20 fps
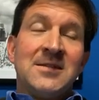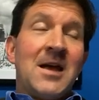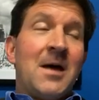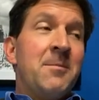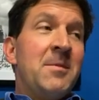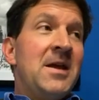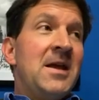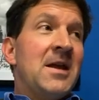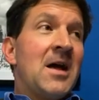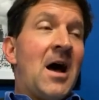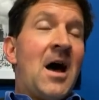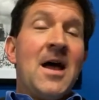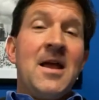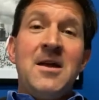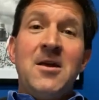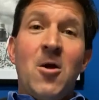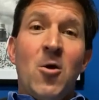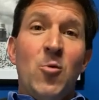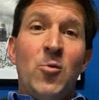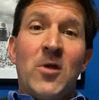I
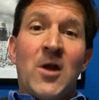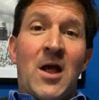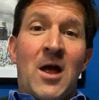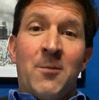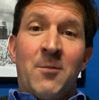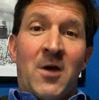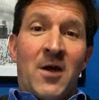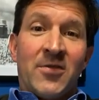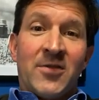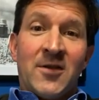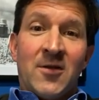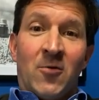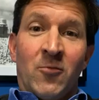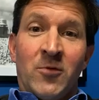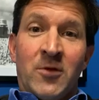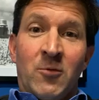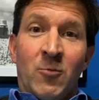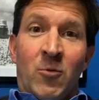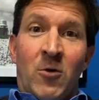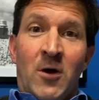know that I'm not the
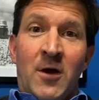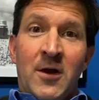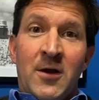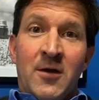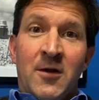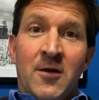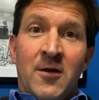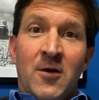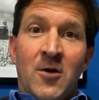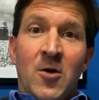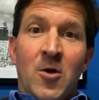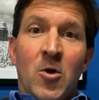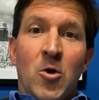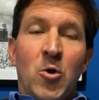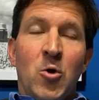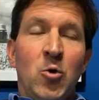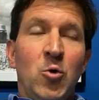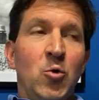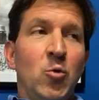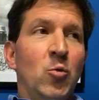only one
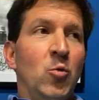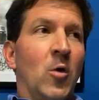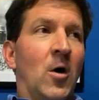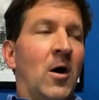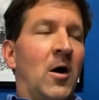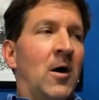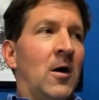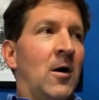who